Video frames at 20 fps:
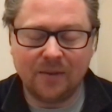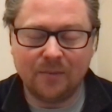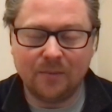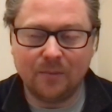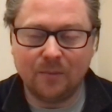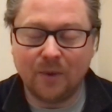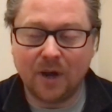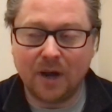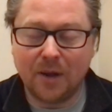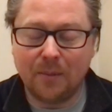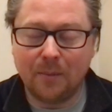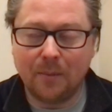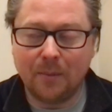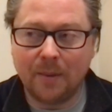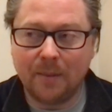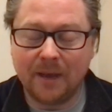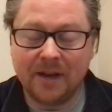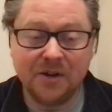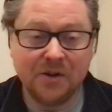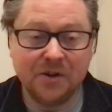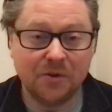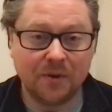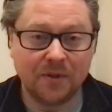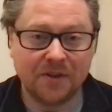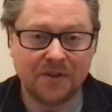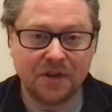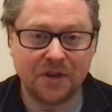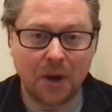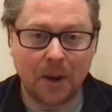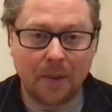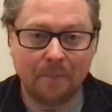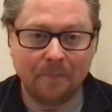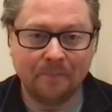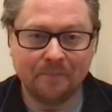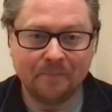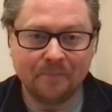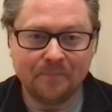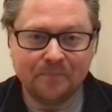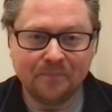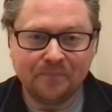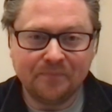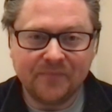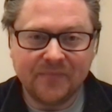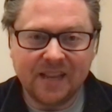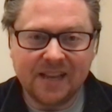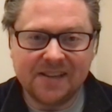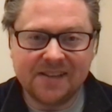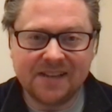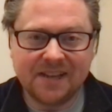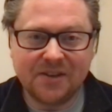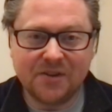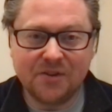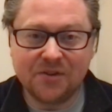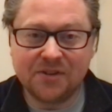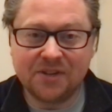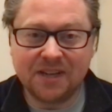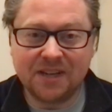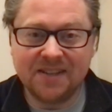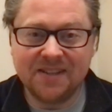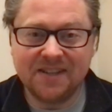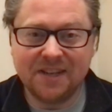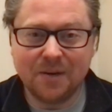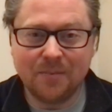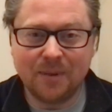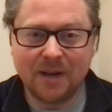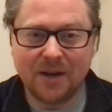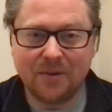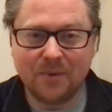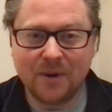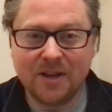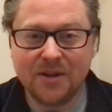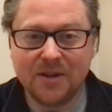my my manager at the time and said, "Your son's in a bad way.